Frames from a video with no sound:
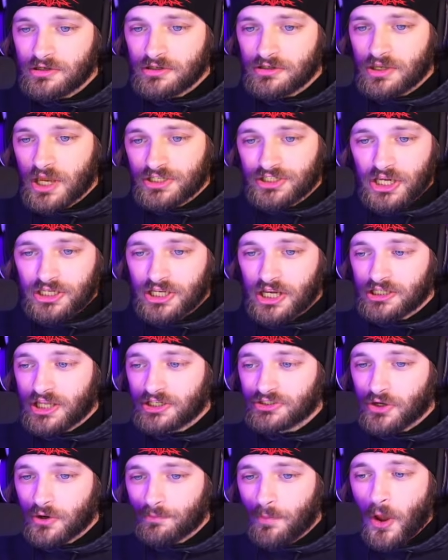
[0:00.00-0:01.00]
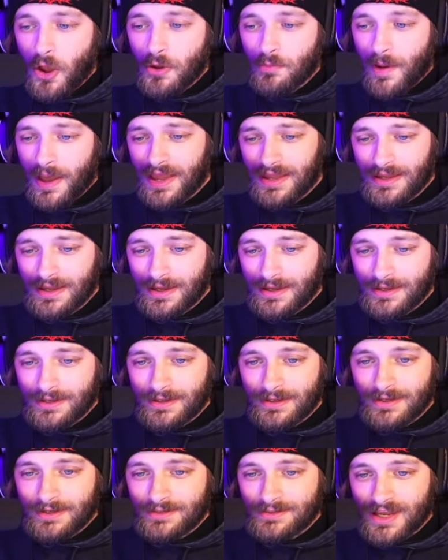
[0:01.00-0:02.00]
You did a little poopy.
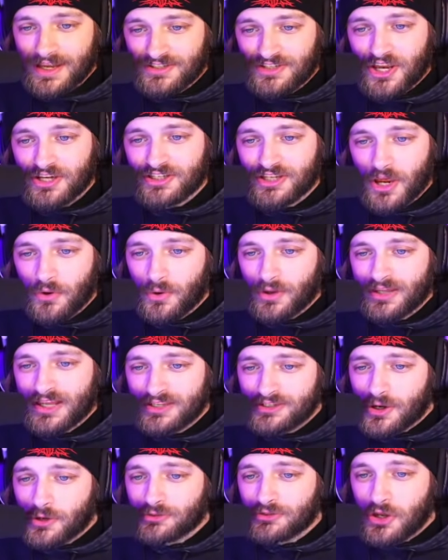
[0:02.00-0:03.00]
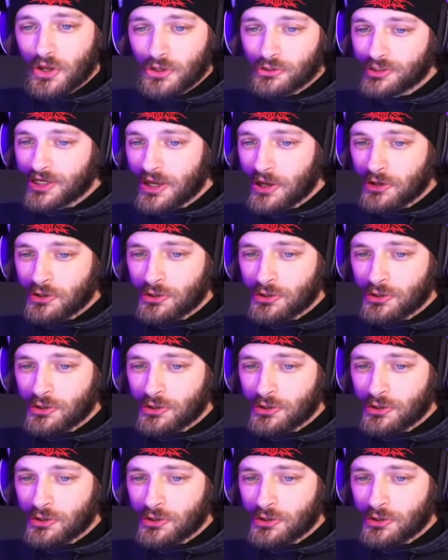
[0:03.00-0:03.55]
Did you do a little doo-doo?